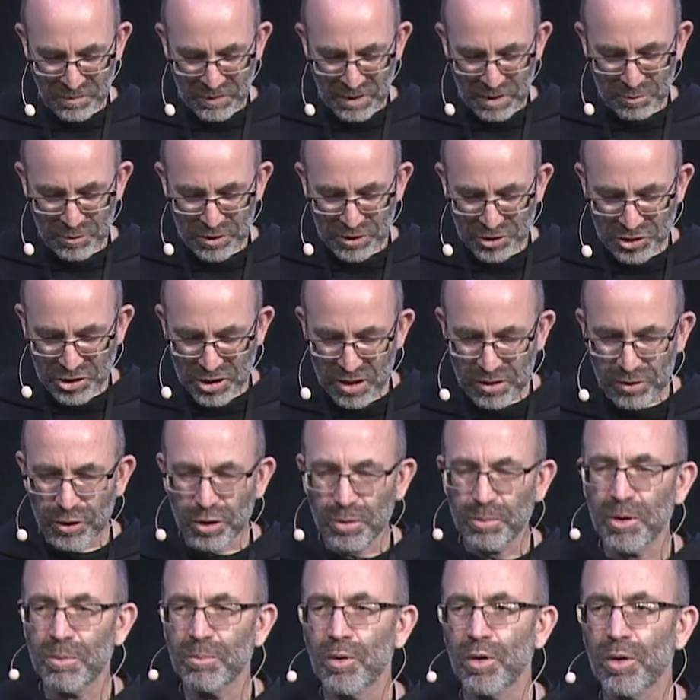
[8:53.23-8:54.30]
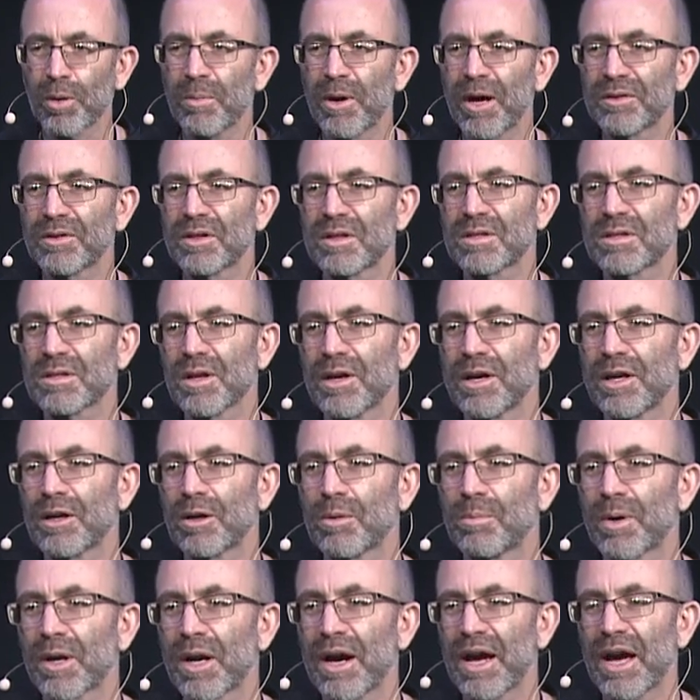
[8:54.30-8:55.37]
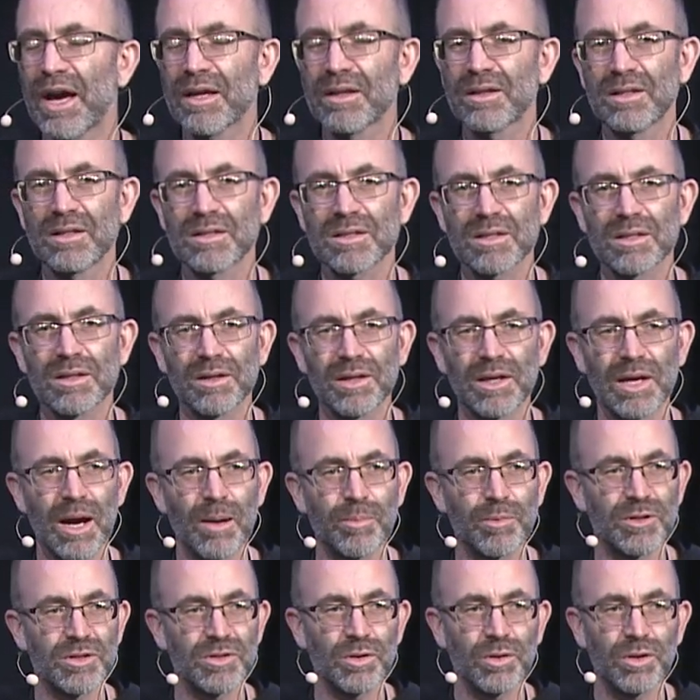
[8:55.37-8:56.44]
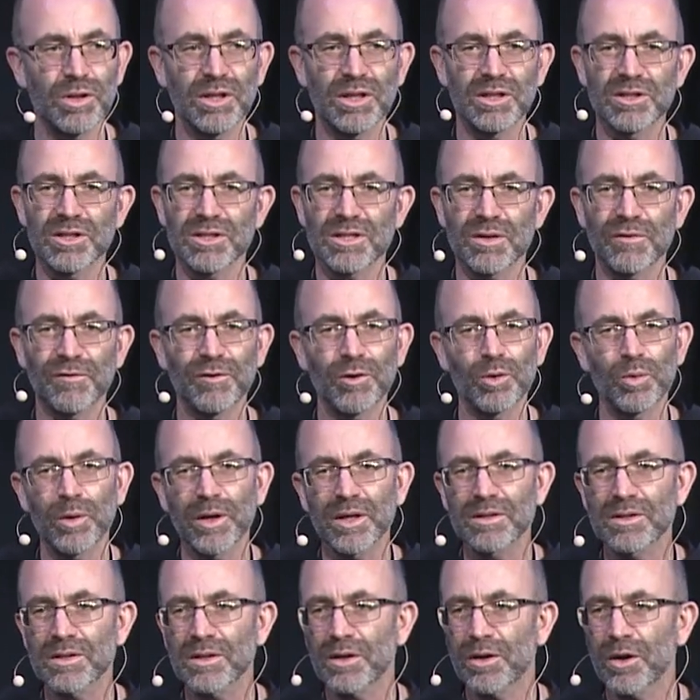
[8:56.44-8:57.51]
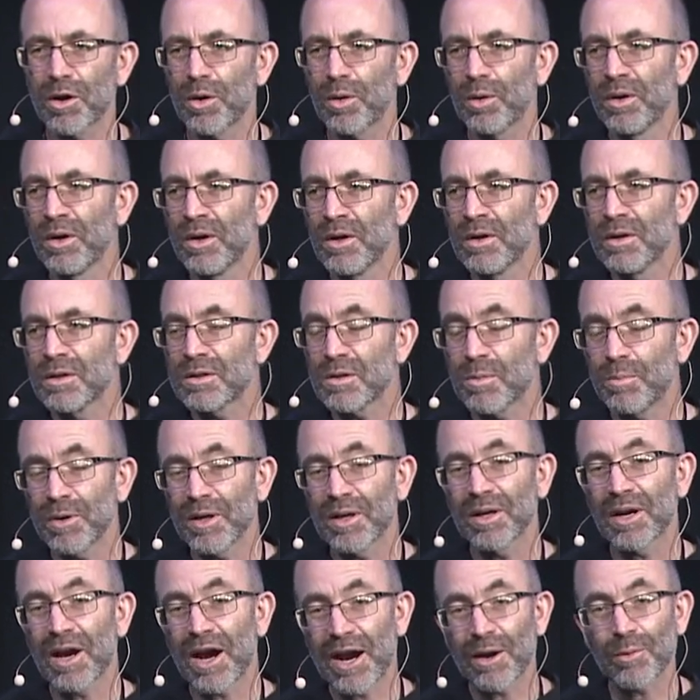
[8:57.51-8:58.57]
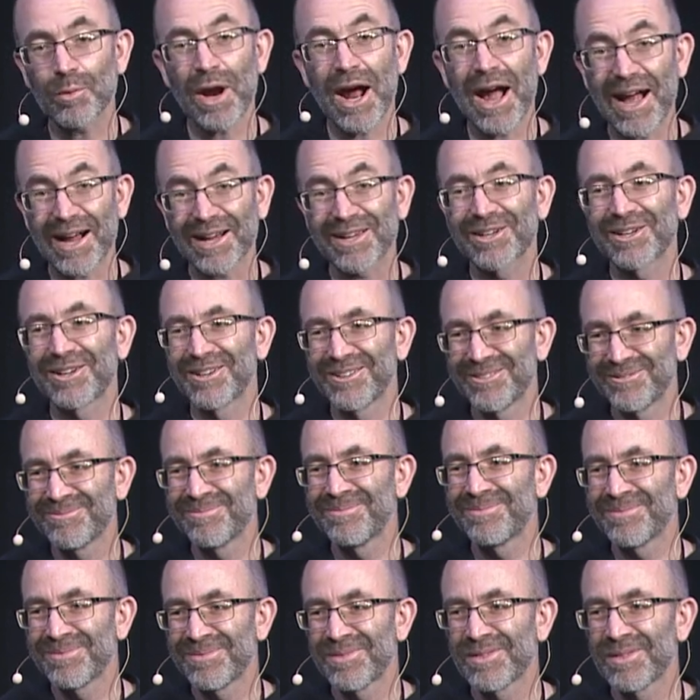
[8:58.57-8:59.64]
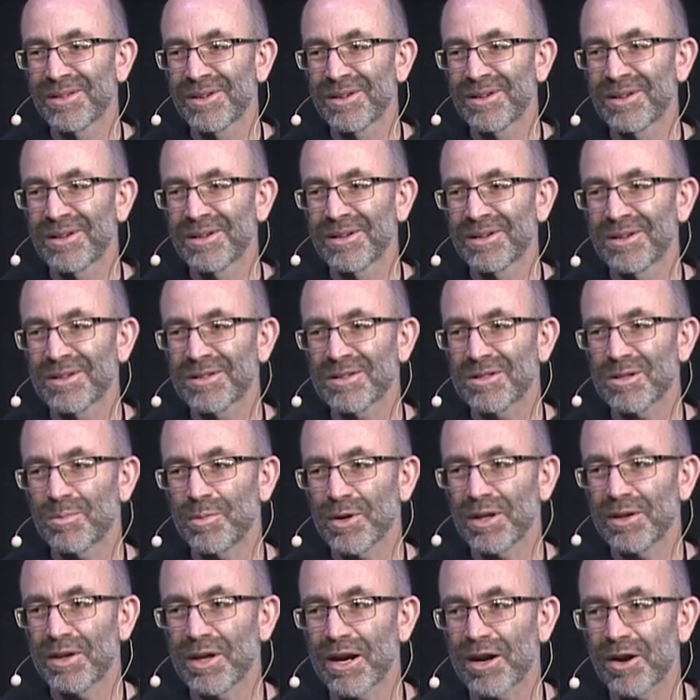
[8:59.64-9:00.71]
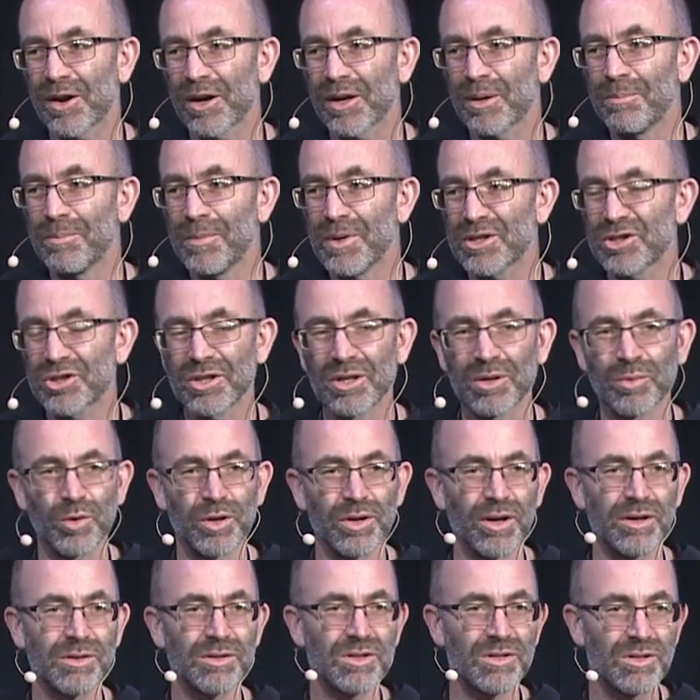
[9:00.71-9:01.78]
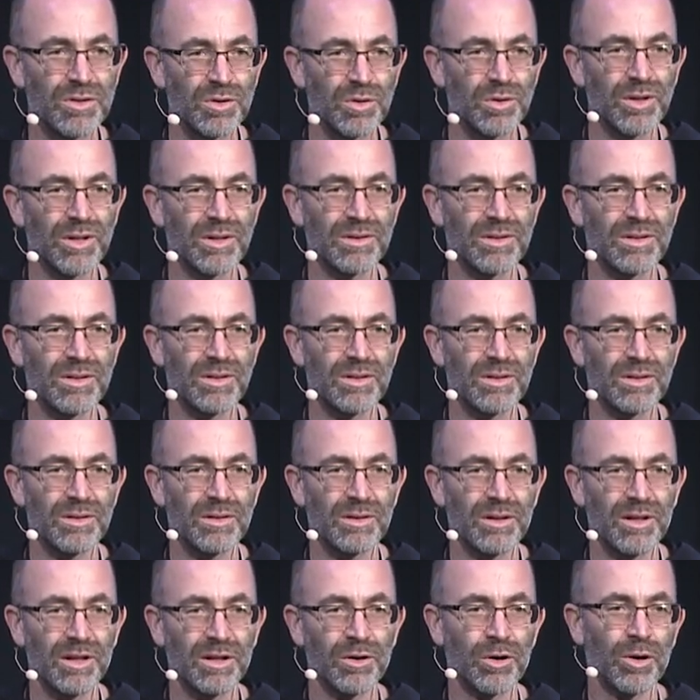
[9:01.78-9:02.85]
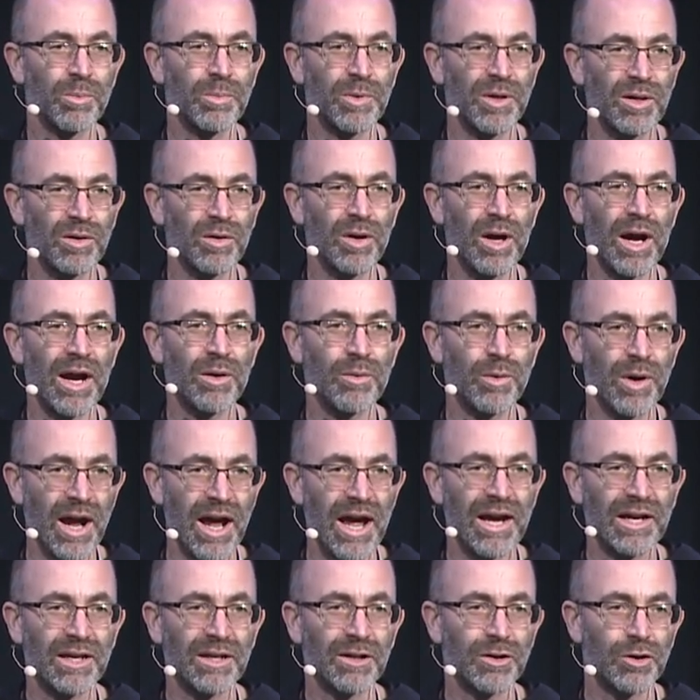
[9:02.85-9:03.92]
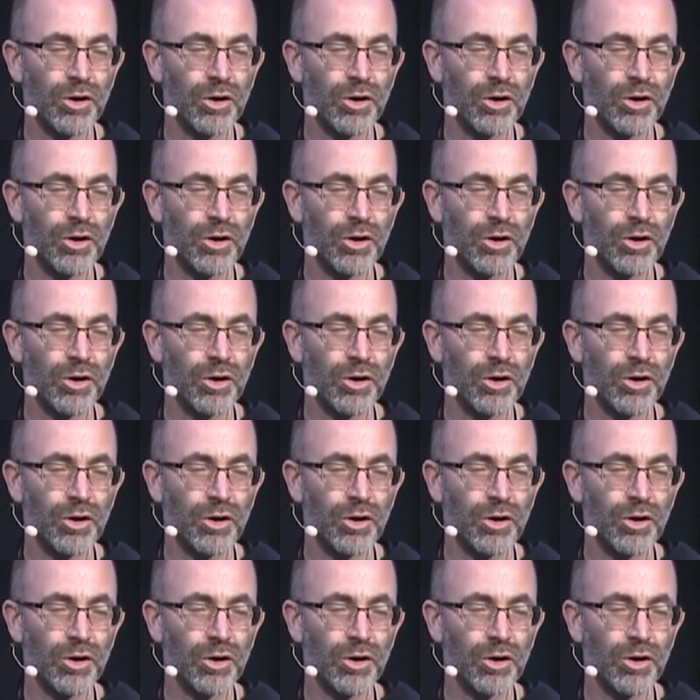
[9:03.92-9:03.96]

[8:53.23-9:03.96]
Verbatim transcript: I'm going to share a little bit more about this later, but I had the opportunity just a few weeks ago to be in Iraq, to be there on a mission with our students in Erbil, Iraq, and